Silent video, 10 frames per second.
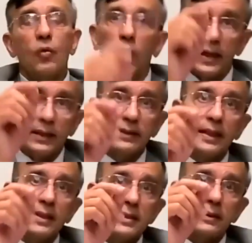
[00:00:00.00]
One of the
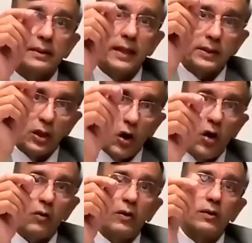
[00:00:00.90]
things that the
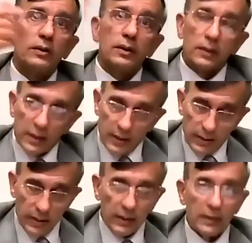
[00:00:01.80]
law,
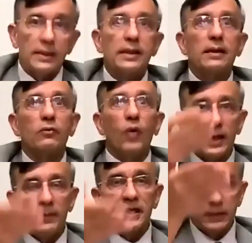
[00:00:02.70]

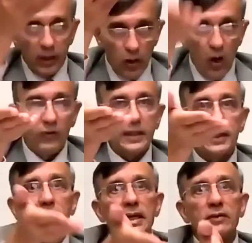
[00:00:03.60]
the law with
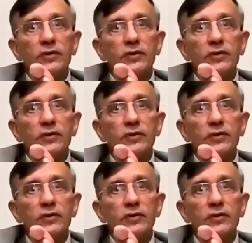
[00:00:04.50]
regard to